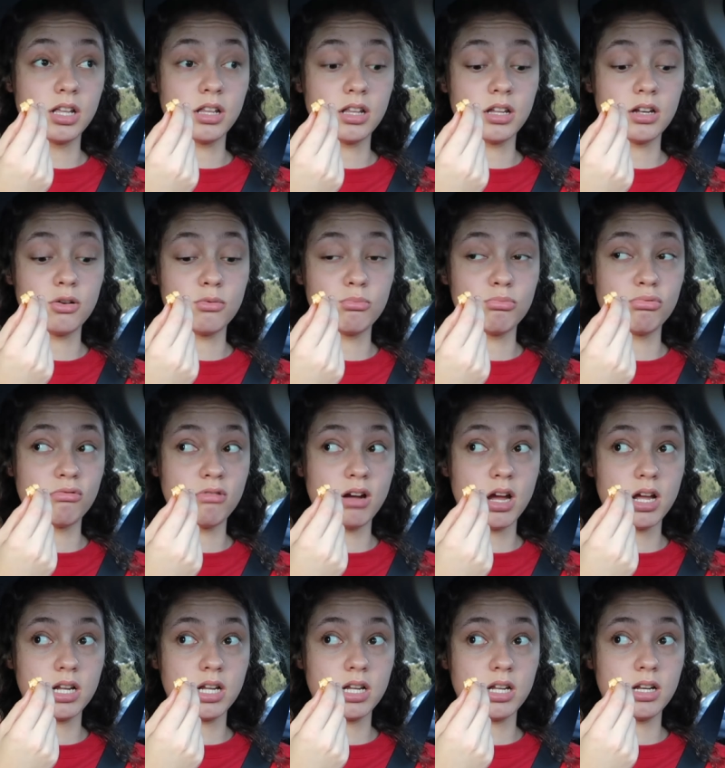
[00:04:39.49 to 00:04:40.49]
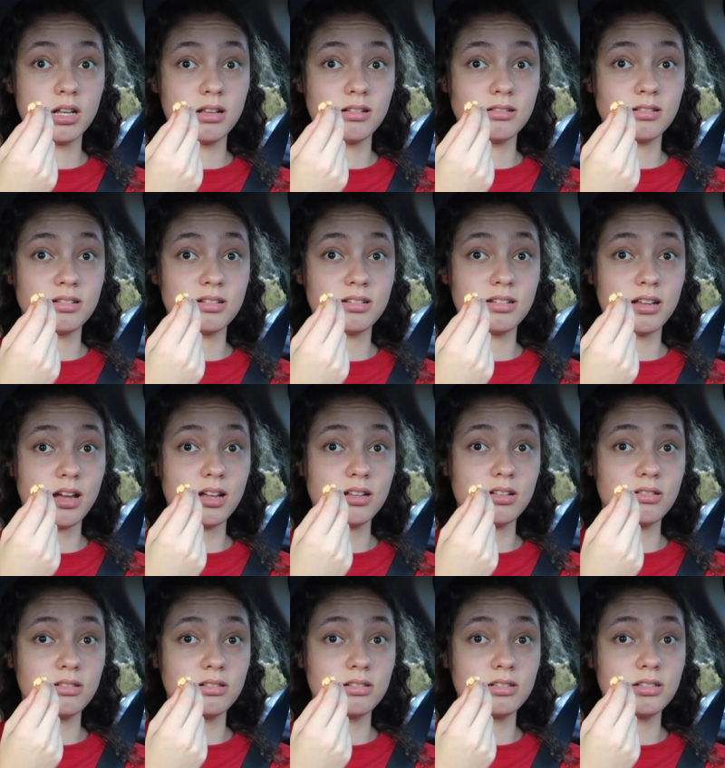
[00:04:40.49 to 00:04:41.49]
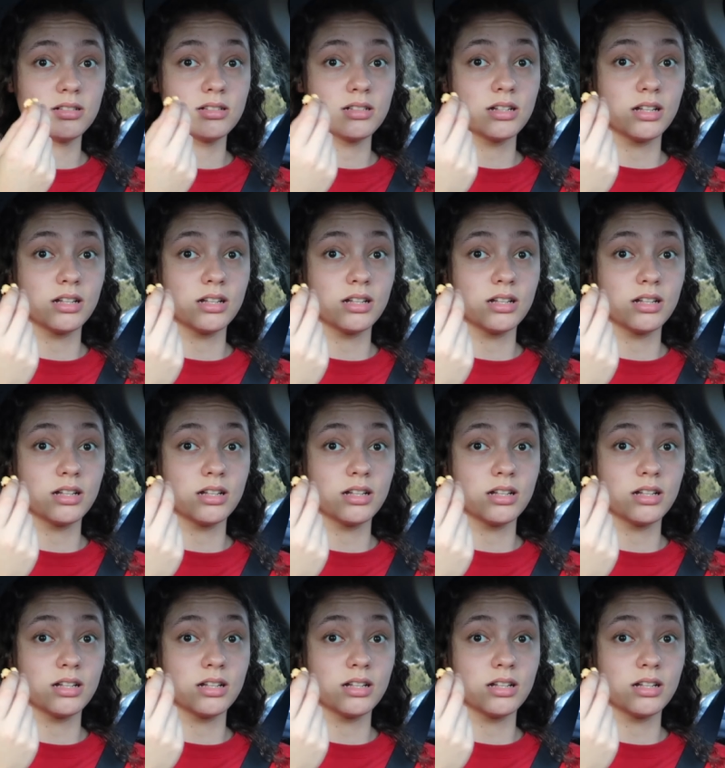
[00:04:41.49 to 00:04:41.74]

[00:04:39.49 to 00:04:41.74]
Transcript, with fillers: Dylan O'Brien, a Stiles